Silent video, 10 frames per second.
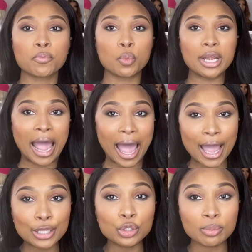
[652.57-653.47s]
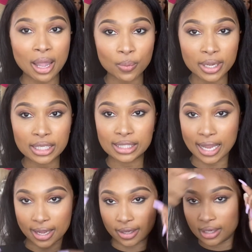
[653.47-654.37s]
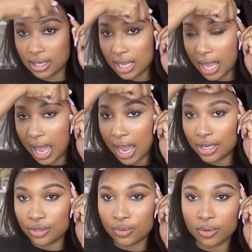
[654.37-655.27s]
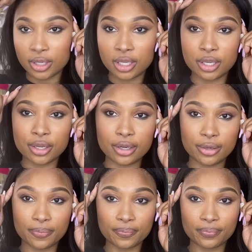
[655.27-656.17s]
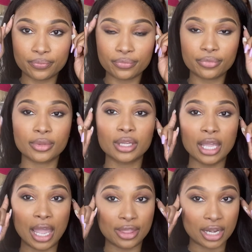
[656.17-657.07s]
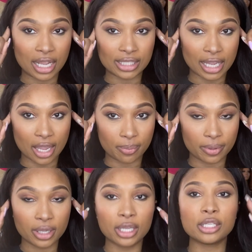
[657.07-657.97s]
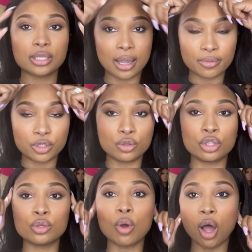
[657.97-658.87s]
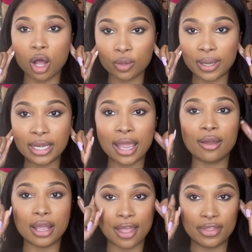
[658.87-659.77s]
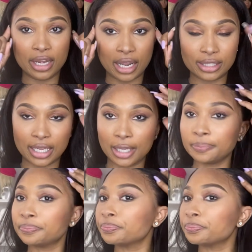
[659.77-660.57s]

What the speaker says: when I glue my wigs down, I do here and then I tape. So I do glue all the way down and then I tape.